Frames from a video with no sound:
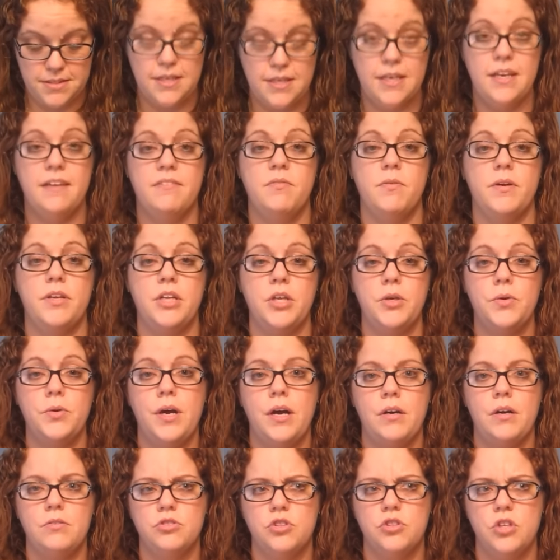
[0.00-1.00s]
And if we do,
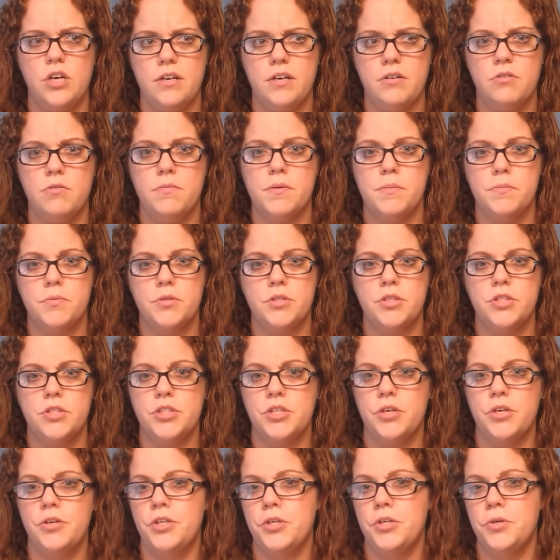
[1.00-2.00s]
I'll try to remember to
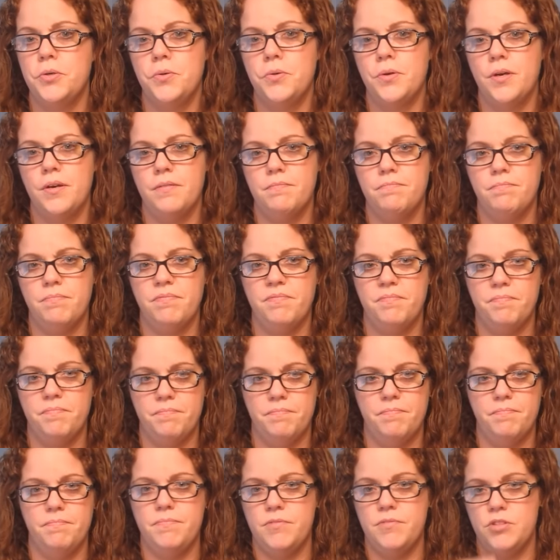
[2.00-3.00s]
show you a, uh,
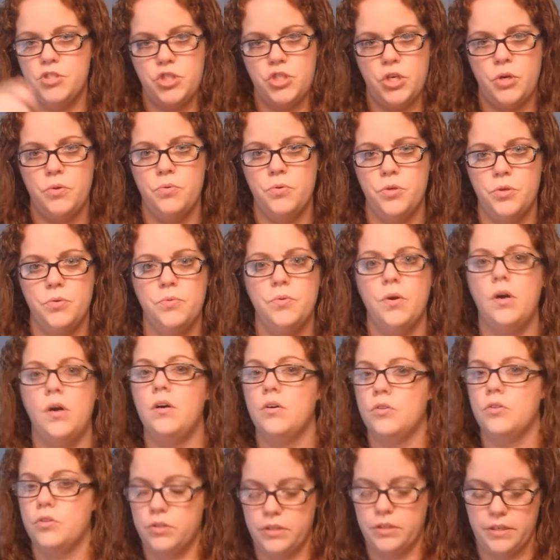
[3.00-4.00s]
show you
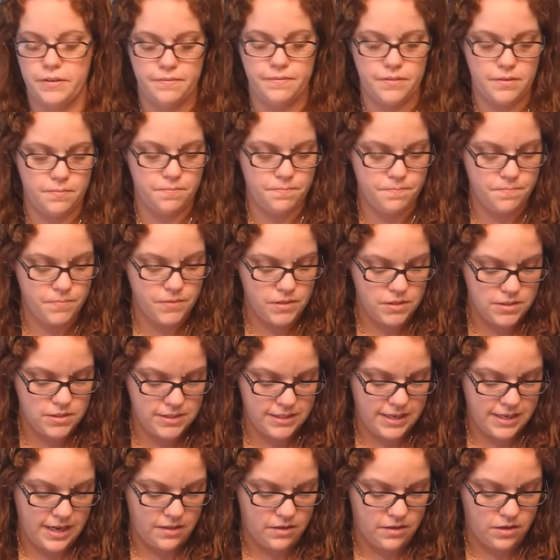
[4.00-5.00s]
all three of them
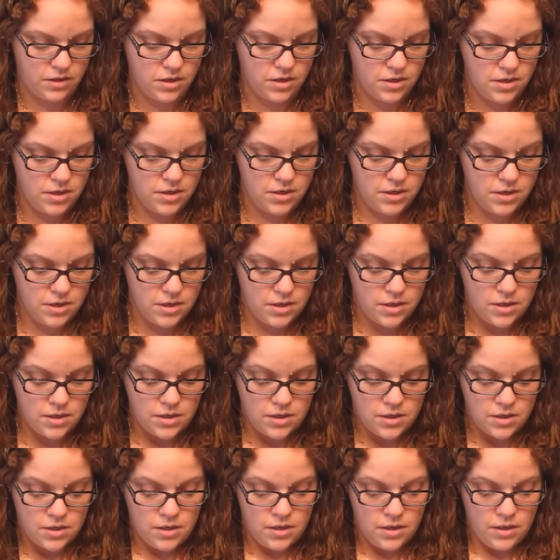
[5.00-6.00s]
together.
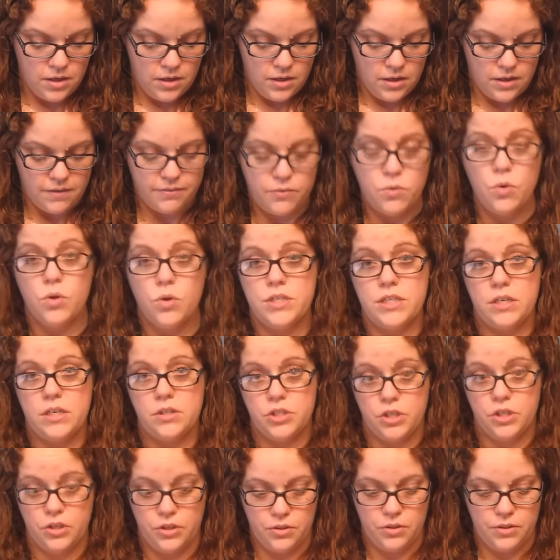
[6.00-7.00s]
Of course, I'll
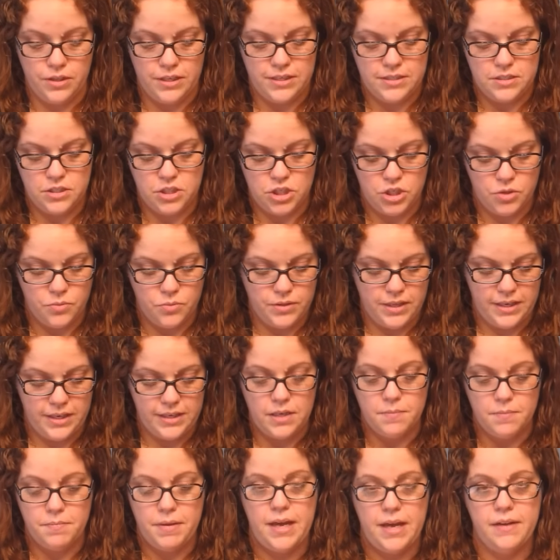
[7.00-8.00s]
show you these two when they
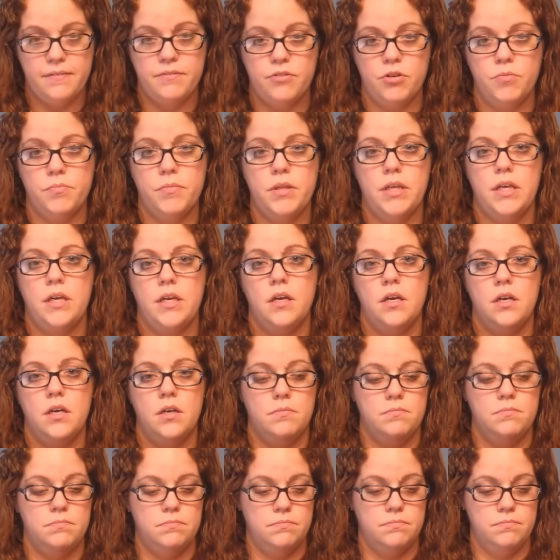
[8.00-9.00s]
come back from the
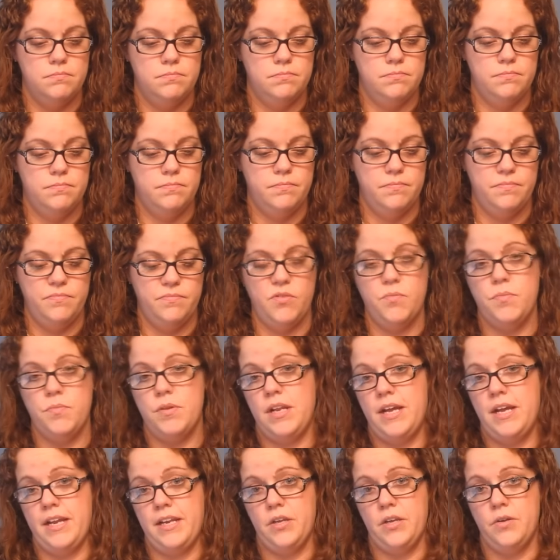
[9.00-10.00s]
um, from the
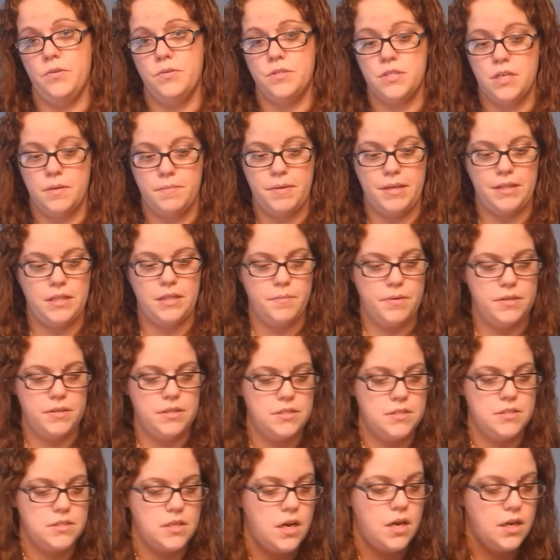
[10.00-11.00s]
lady who's going to make them into
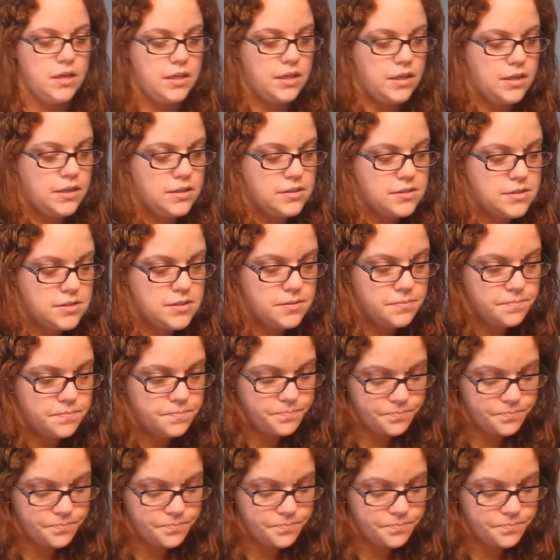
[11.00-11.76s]
stockings.